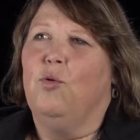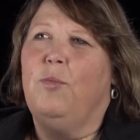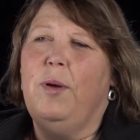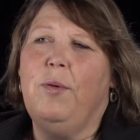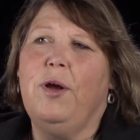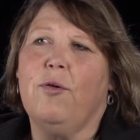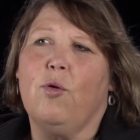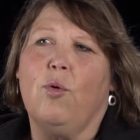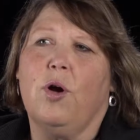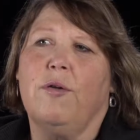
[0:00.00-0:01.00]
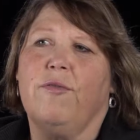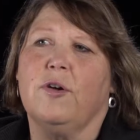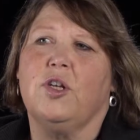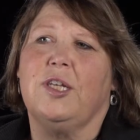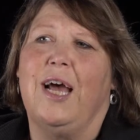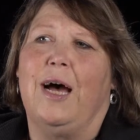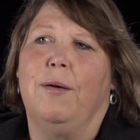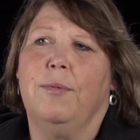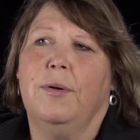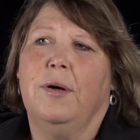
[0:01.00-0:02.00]
When people hear the word first
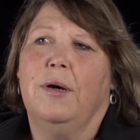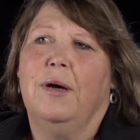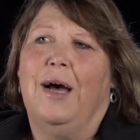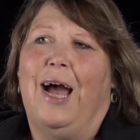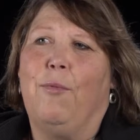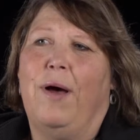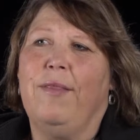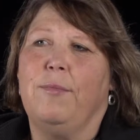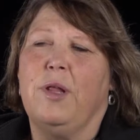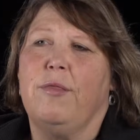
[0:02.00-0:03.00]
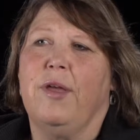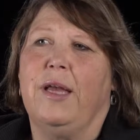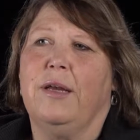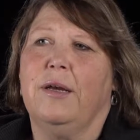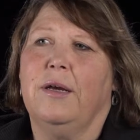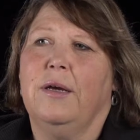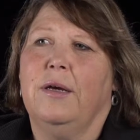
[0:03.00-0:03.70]
step, I want them to think